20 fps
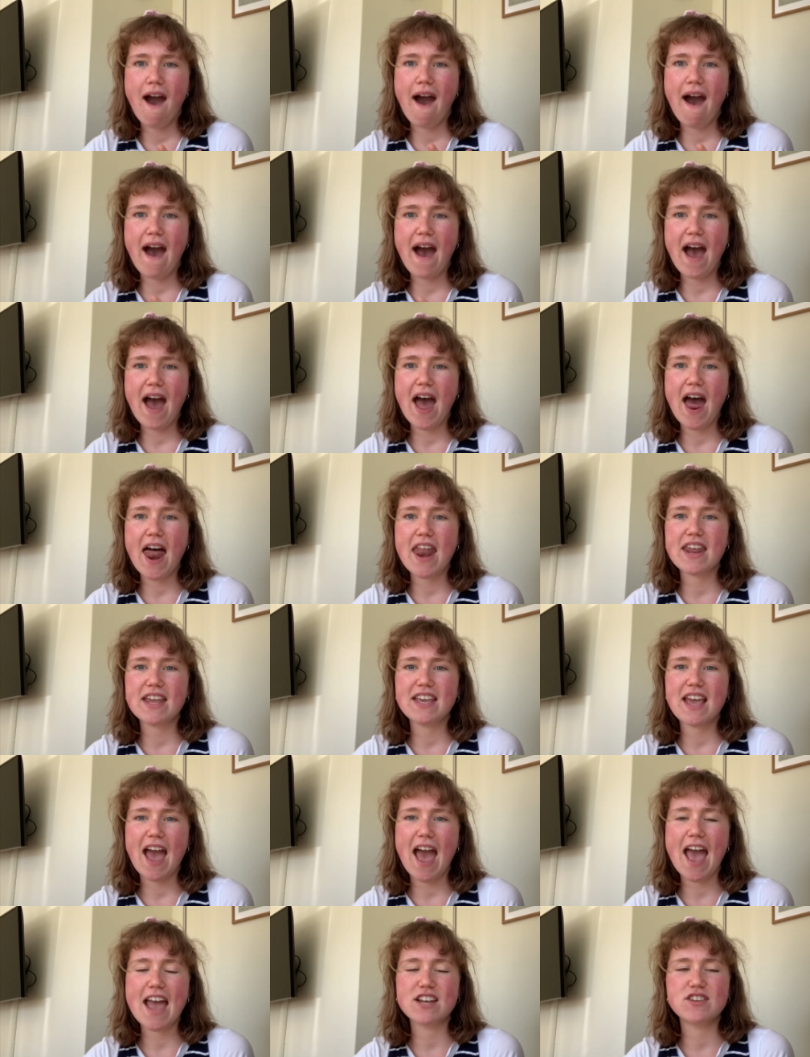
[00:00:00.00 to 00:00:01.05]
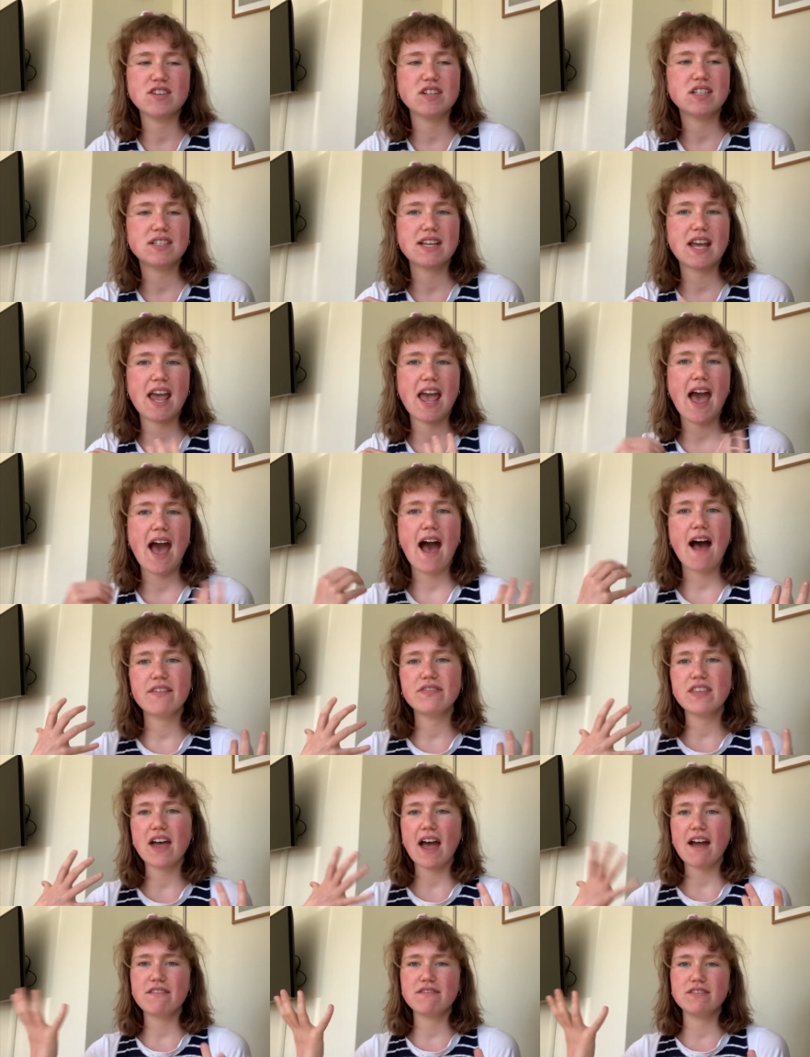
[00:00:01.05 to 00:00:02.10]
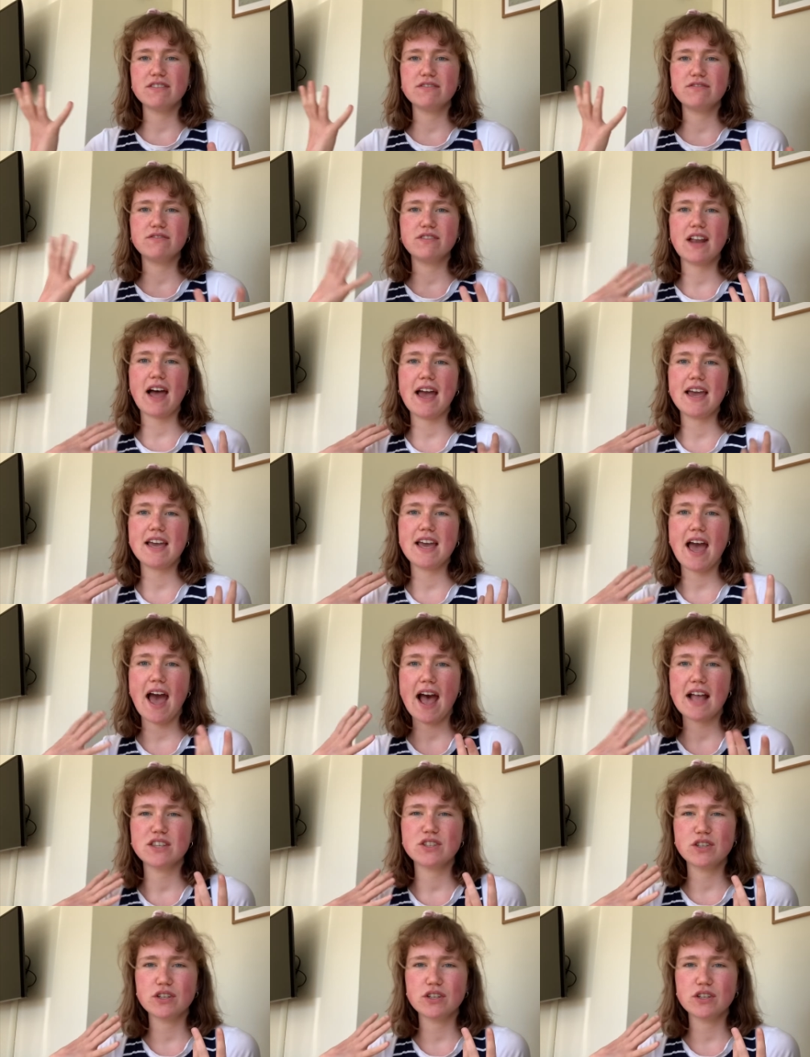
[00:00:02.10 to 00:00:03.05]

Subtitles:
And yeah, it had